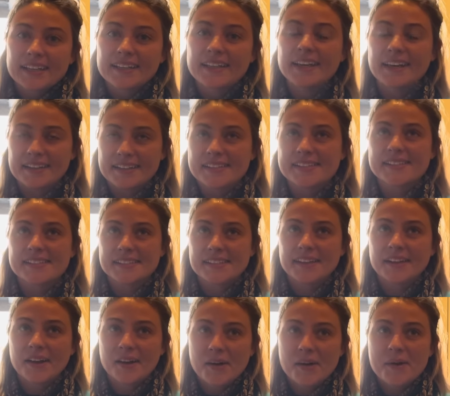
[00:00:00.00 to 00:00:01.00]
Yes.
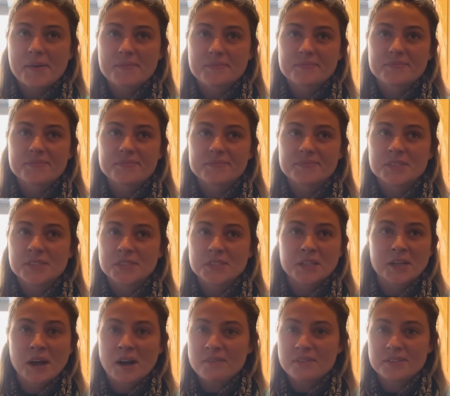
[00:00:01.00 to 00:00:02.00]
Just a
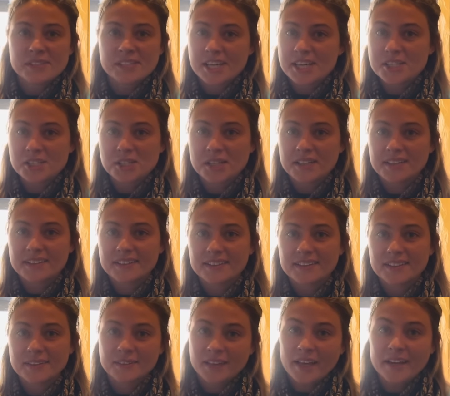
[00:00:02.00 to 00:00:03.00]
conversation.
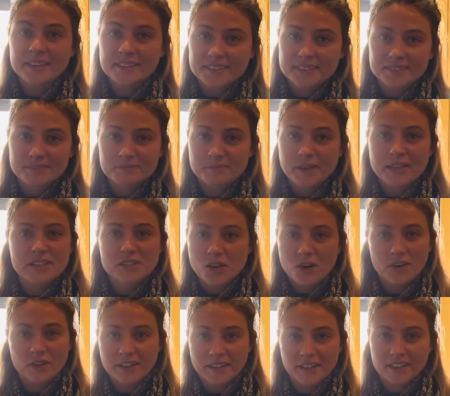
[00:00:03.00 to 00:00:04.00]
That me
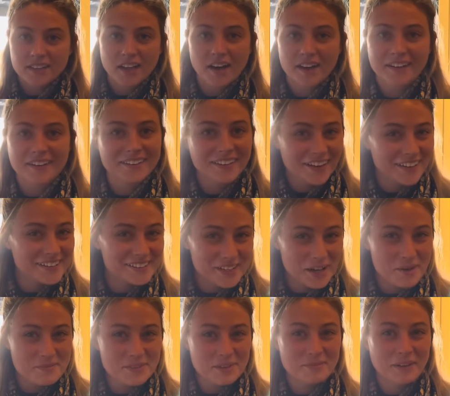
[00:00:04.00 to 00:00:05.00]
talking a lot. A lot of
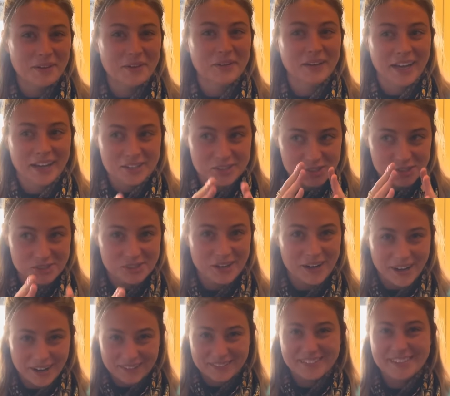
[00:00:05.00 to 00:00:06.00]
times I'm like, okay,
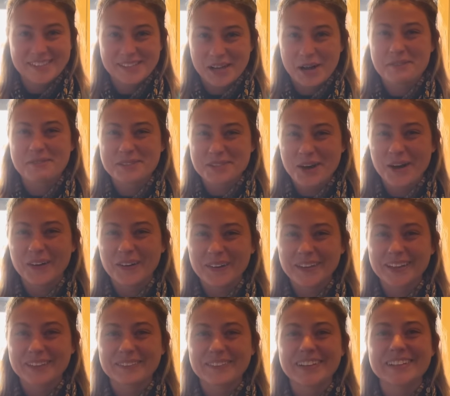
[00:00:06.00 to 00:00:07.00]
I have to stop
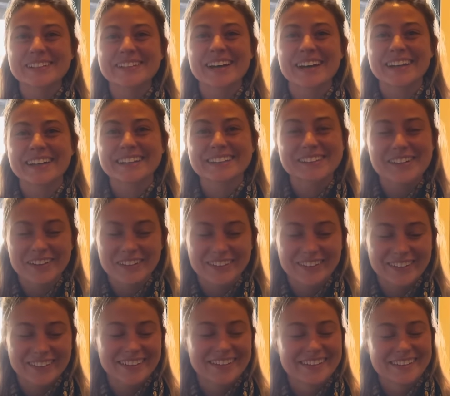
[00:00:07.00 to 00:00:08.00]
talking because I could talk.
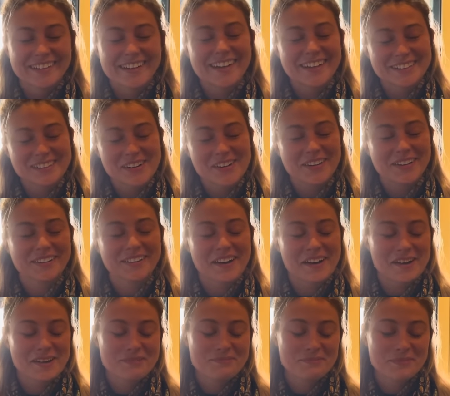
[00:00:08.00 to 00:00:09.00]
I talk a
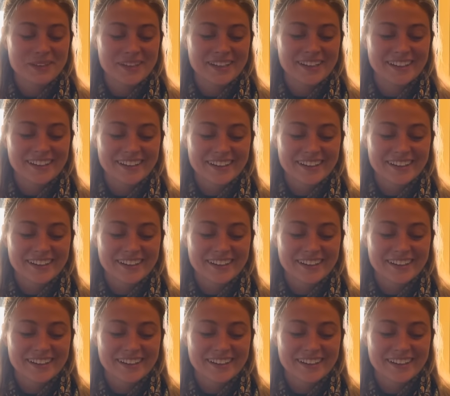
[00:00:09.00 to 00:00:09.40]
lot, but.